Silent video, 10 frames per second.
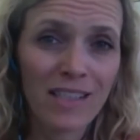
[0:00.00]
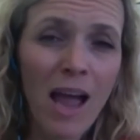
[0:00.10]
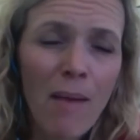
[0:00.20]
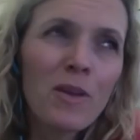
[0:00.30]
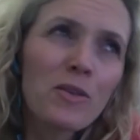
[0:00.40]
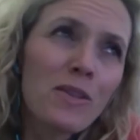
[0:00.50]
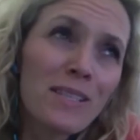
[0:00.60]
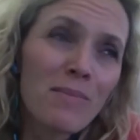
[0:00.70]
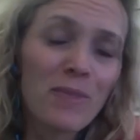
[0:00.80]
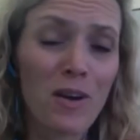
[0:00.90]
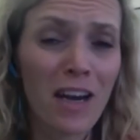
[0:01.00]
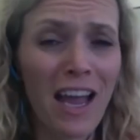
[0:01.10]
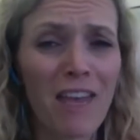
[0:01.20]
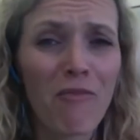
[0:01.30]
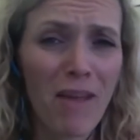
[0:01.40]
Mutualisms are
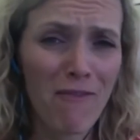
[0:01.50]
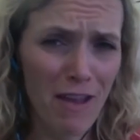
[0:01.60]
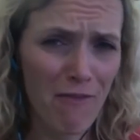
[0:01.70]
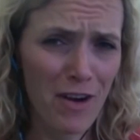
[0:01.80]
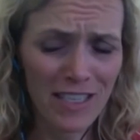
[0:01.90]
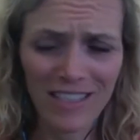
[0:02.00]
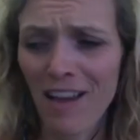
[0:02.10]
kind of my favorite